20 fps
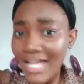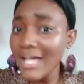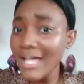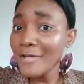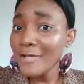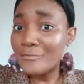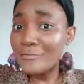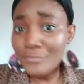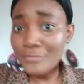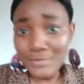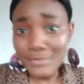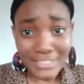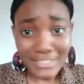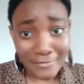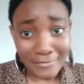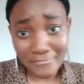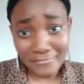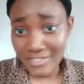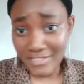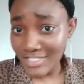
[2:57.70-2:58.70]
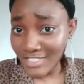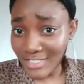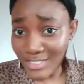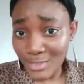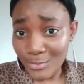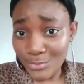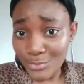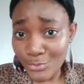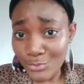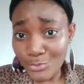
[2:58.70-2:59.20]
fruits and
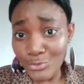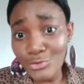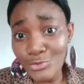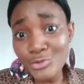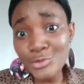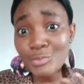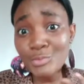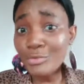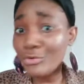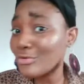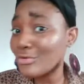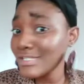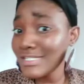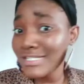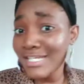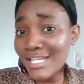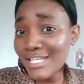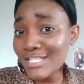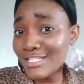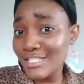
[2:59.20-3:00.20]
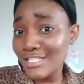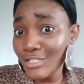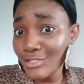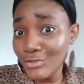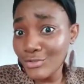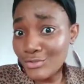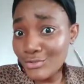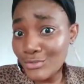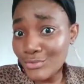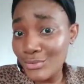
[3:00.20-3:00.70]
vegetables, proteins
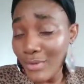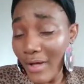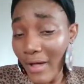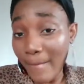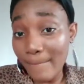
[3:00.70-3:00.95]
into our